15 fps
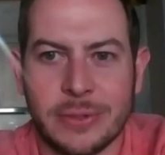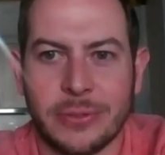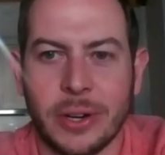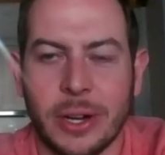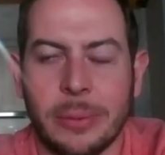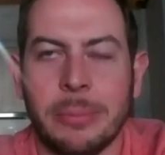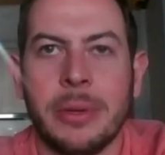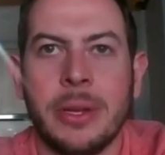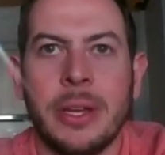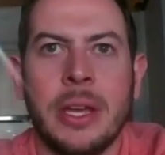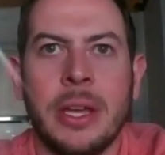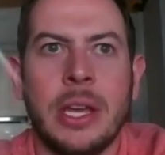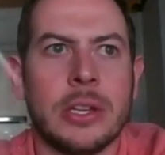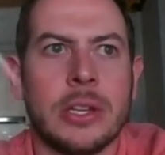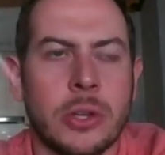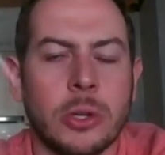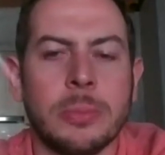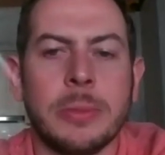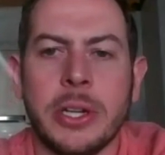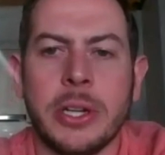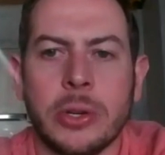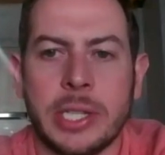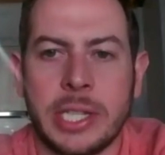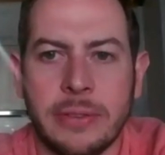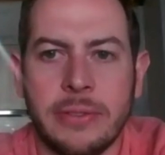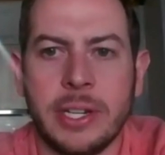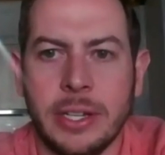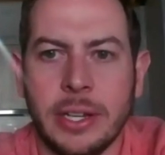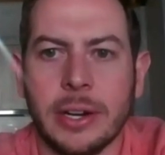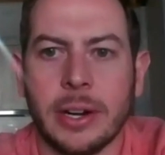from told me, no,
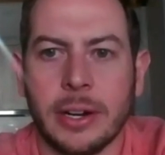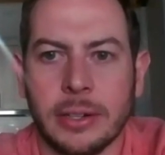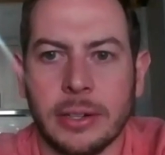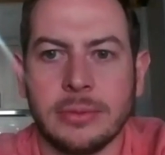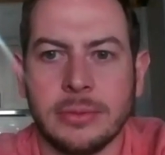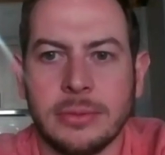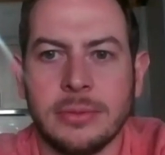give it a year.